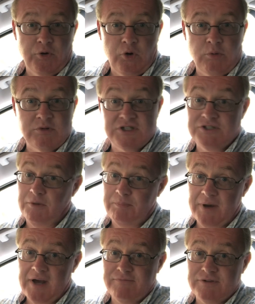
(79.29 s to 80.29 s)
in all, which is
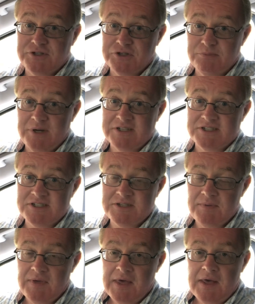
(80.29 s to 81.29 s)
not bad for 2 metres,